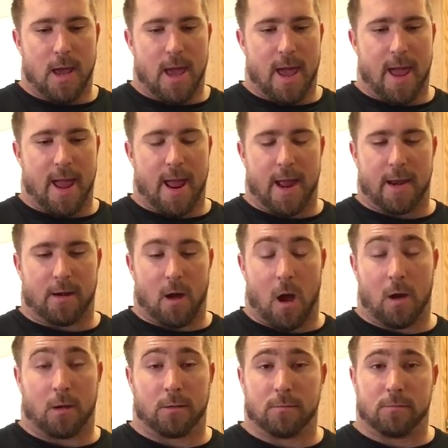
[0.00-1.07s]
And
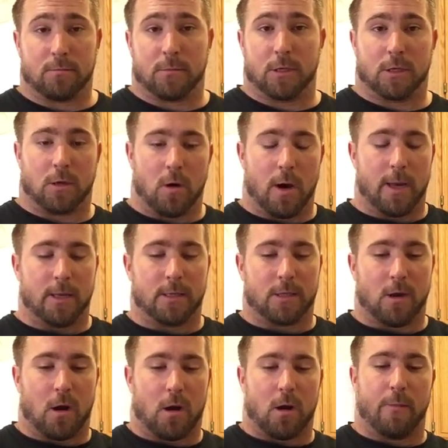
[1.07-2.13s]
I'll just go ahead and
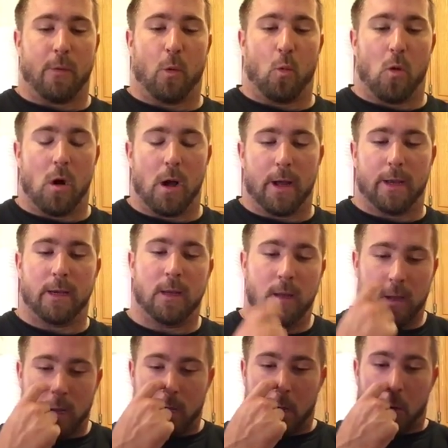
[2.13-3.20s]
start. Number 1
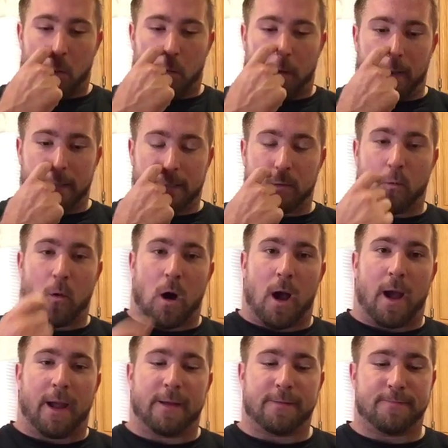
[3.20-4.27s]
reason
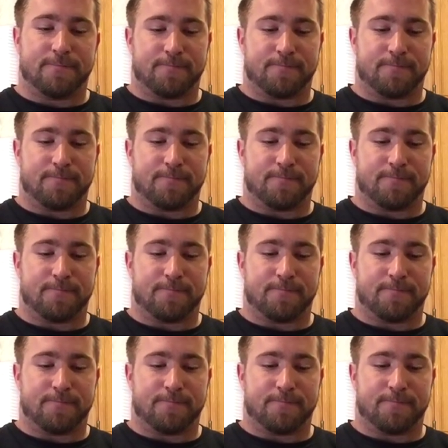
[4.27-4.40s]
why